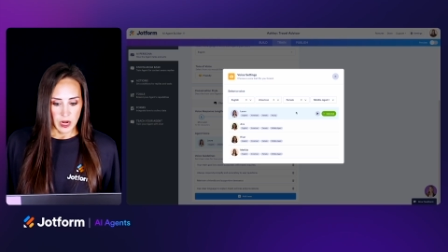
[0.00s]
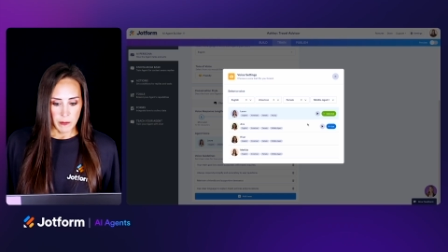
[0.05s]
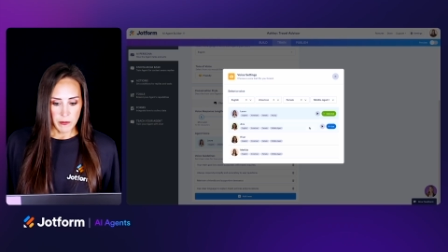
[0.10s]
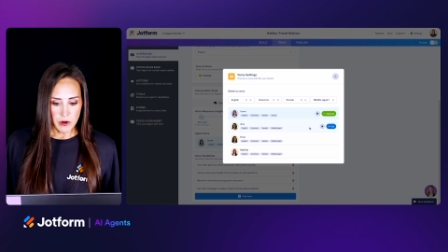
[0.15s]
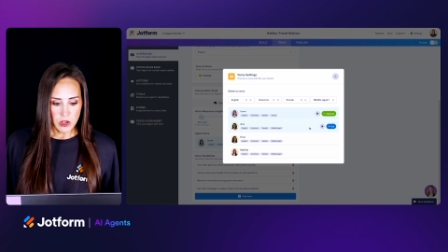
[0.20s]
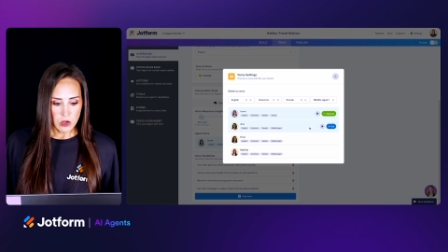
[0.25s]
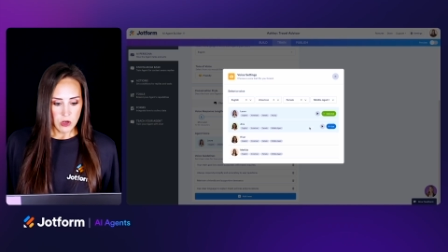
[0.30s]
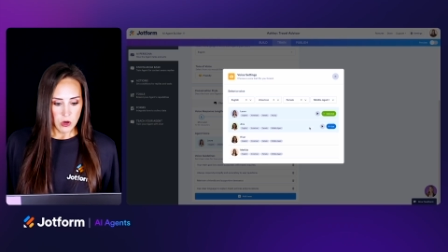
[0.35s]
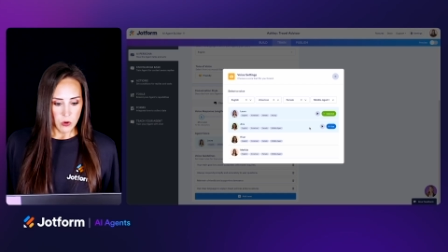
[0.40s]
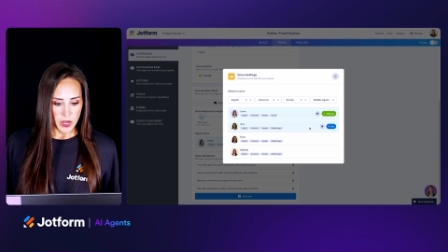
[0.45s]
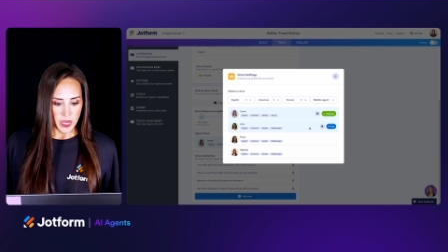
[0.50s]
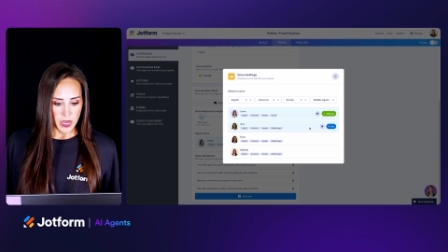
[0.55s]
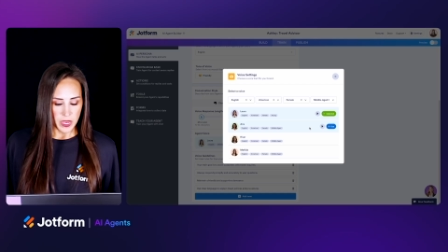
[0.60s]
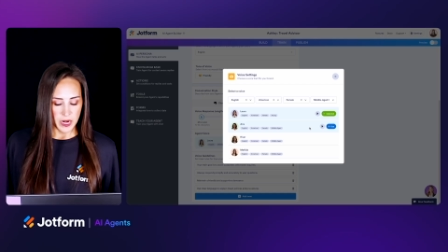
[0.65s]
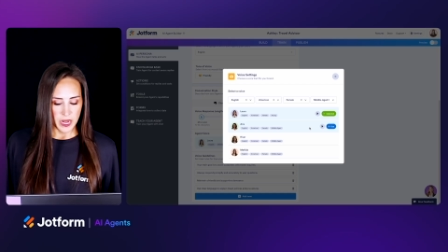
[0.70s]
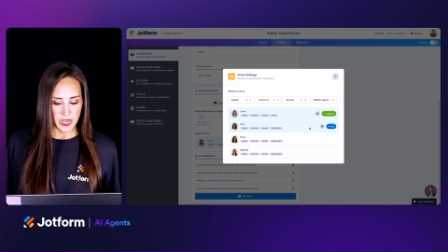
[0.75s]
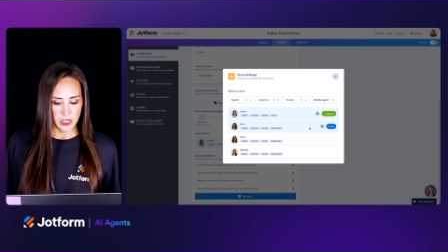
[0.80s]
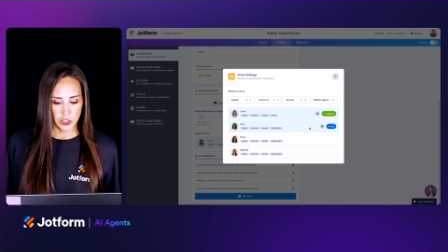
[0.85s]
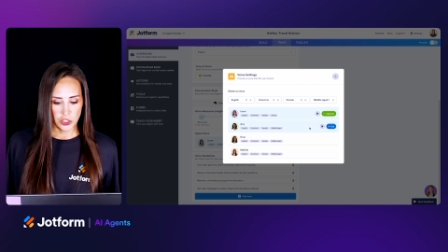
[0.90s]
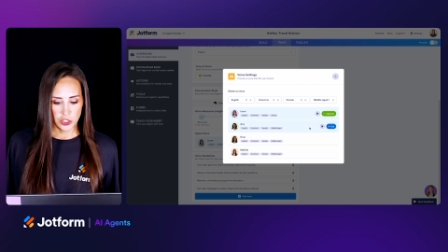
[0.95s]
I'm gonna go
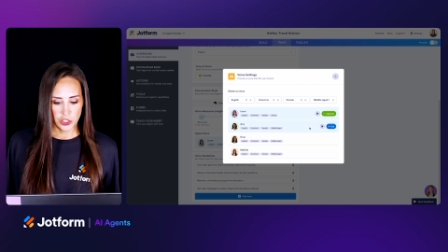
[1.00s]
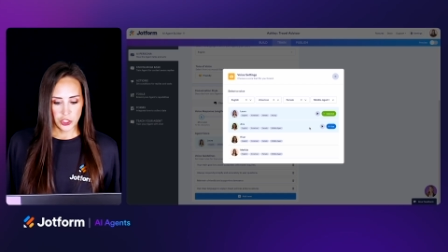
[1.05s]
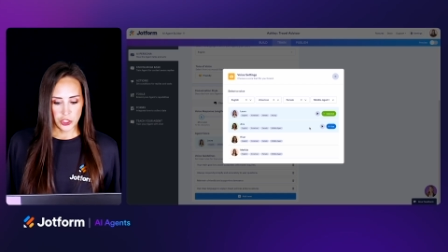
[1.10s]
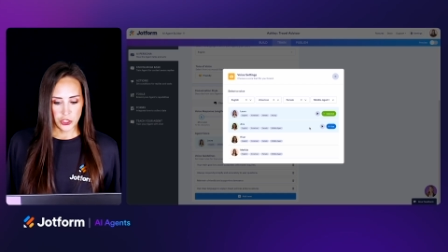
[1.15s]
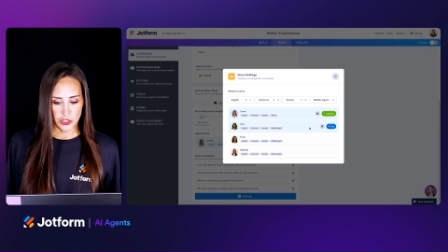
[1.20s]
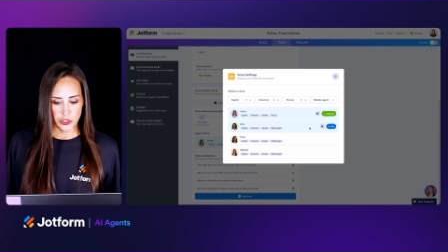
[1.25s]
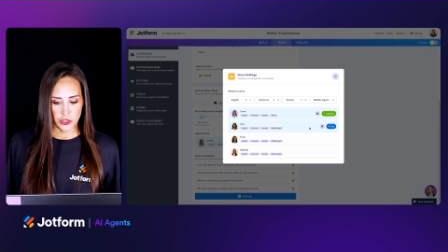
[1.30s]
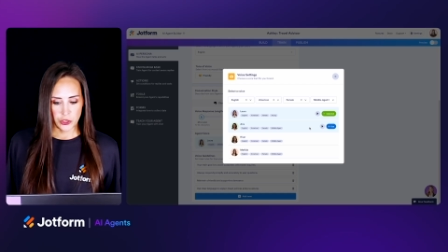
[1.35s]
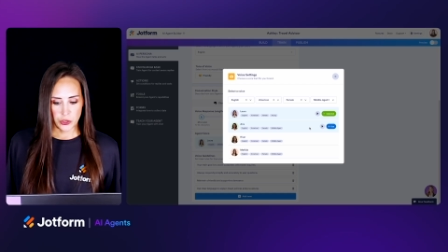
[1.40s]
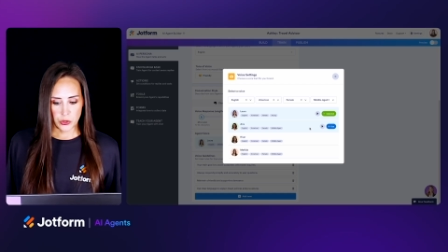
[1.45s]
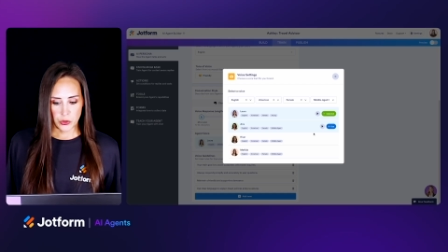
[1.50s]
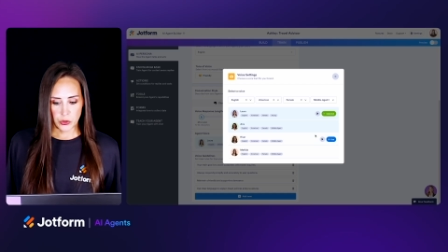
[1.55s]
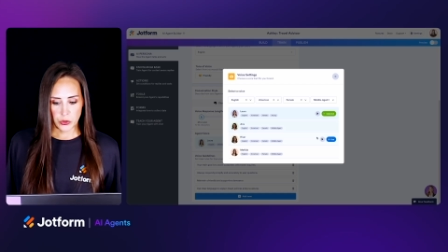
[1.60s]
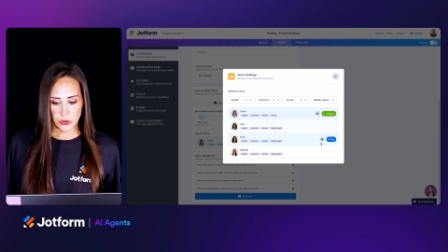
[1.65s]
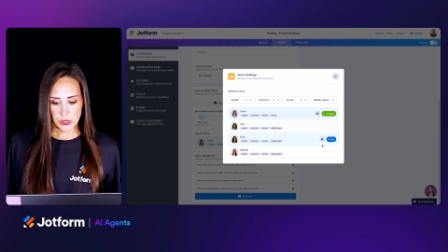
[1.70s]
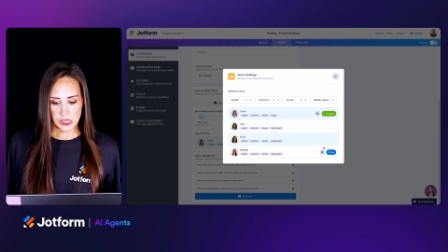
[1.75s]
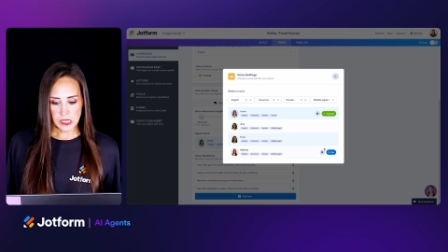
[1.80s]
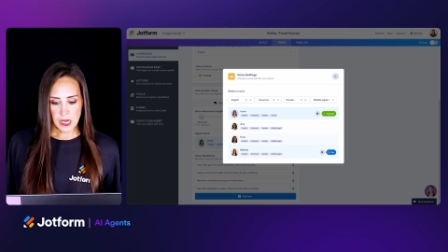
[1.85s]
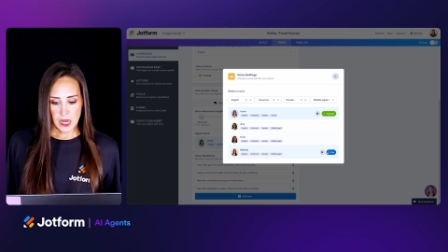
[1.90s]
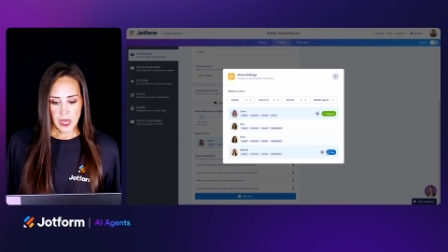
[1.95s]
ahead and
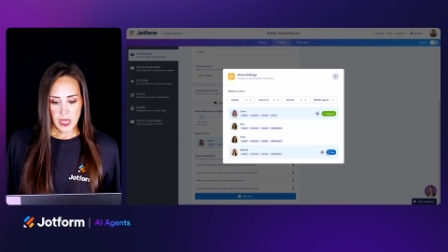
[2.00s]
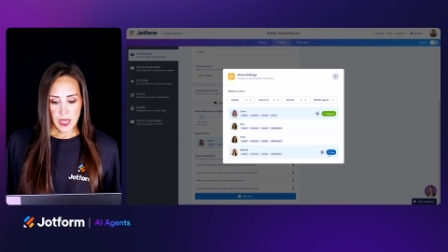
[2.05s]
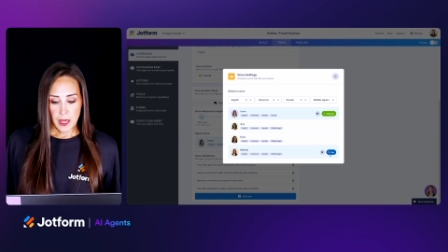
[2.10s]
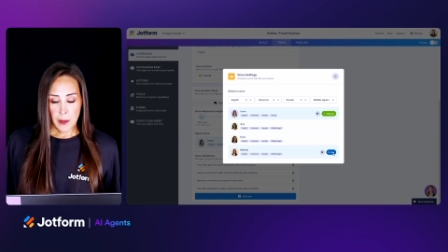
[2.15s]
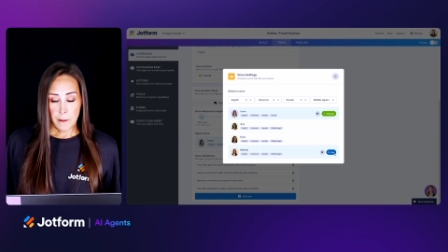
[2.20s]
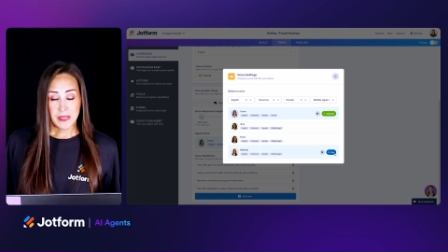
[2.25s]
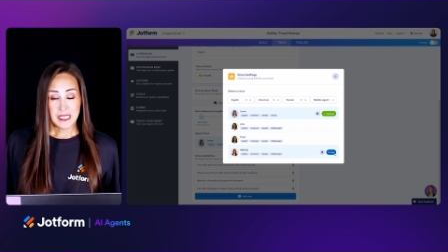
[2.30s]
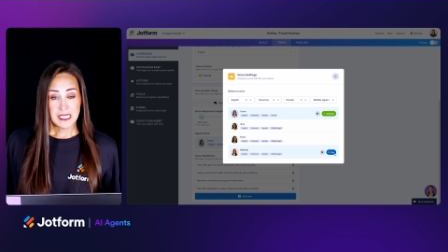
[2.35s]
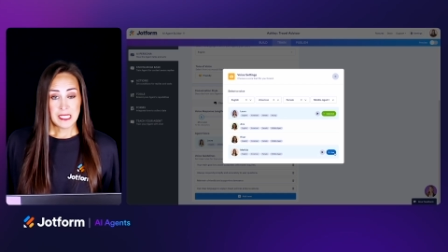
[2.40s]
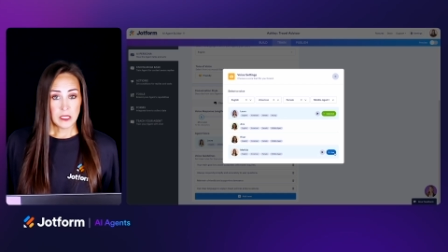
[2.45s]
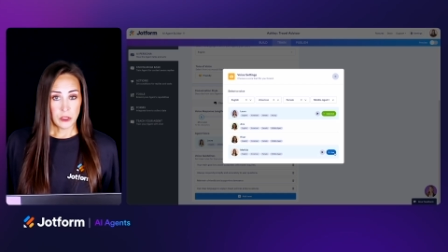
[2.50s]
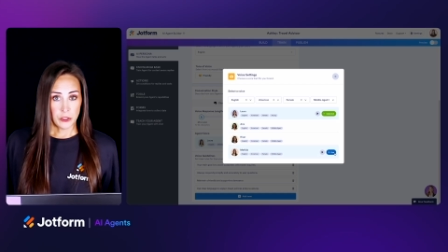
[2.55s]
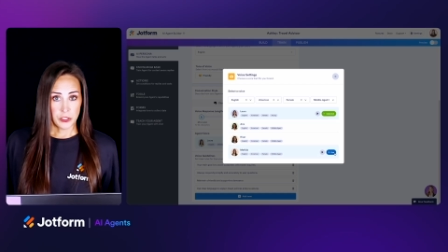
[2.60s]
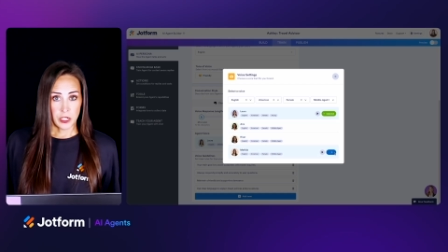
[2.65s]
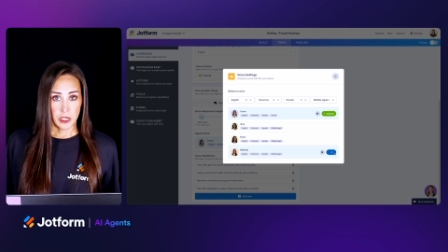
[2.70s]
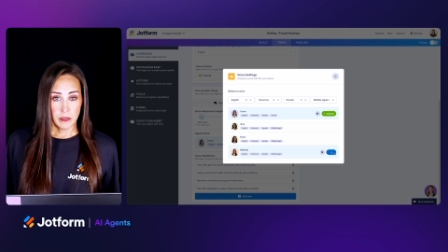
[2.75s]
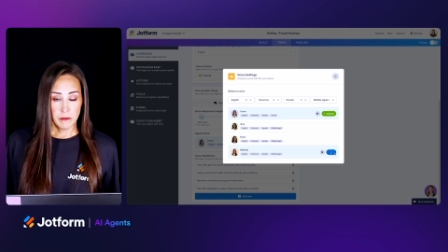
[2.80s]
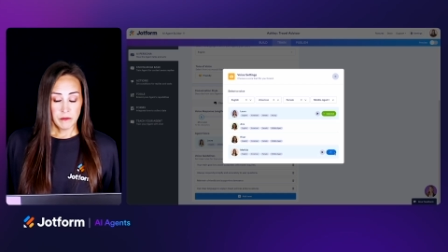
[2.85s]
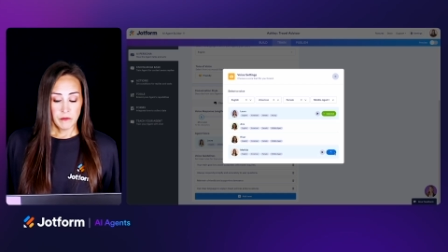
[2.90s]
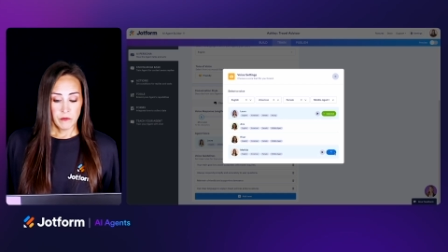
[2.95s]
choose
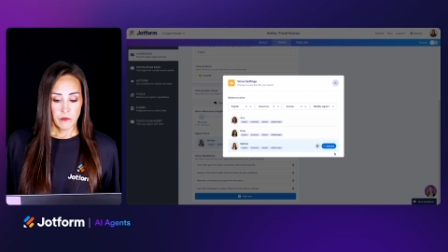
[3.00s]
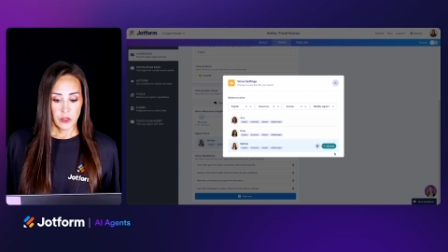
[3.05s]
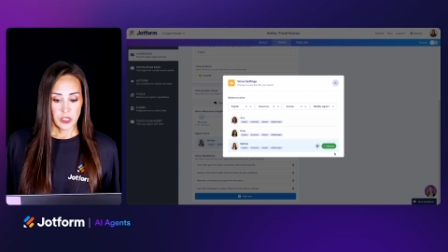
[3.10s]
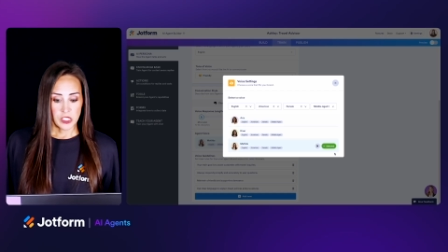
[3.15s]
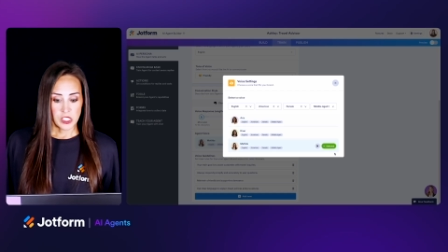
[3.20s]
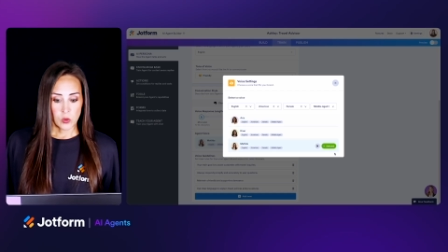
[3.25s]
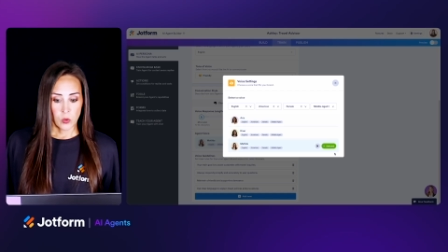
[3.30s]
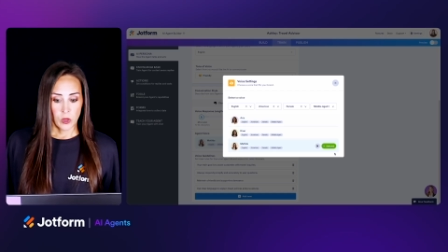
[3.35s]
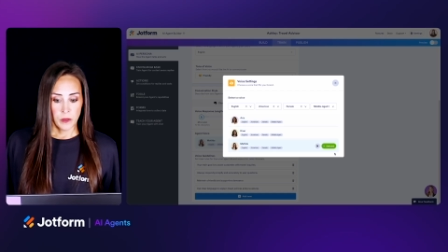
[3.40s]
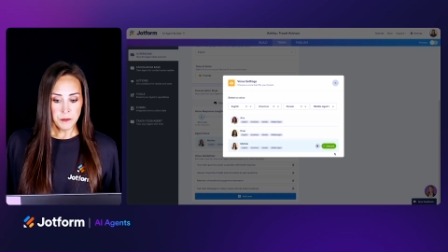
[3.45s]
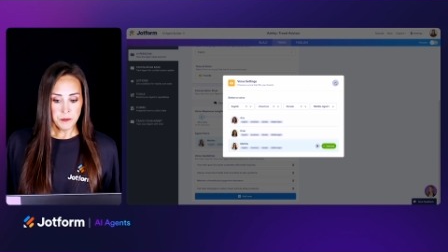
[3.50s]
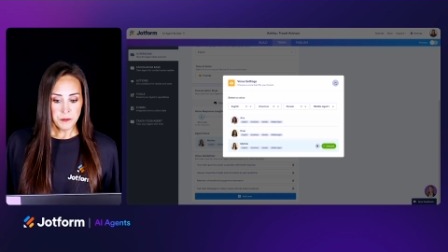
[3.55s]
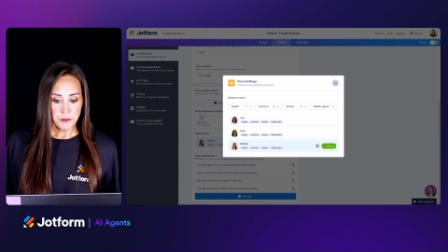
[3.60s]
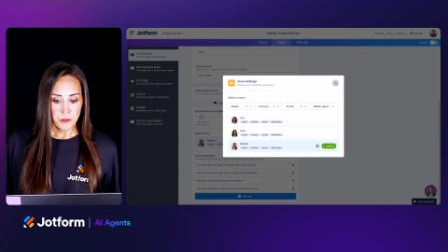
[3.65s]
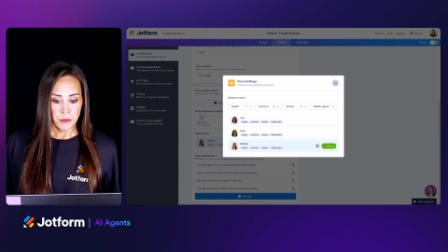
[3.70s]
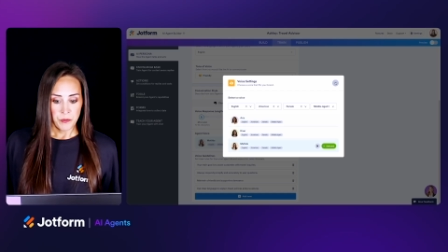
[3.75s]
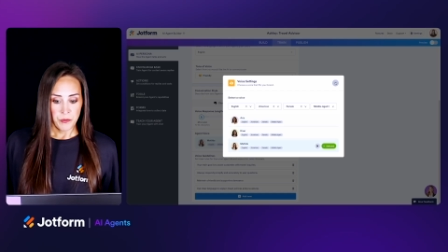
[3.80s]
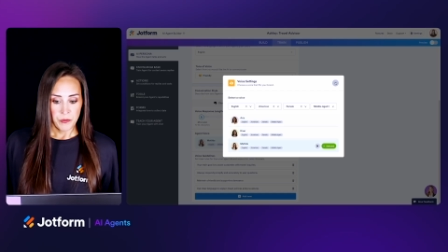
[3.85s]
Matilda for this one.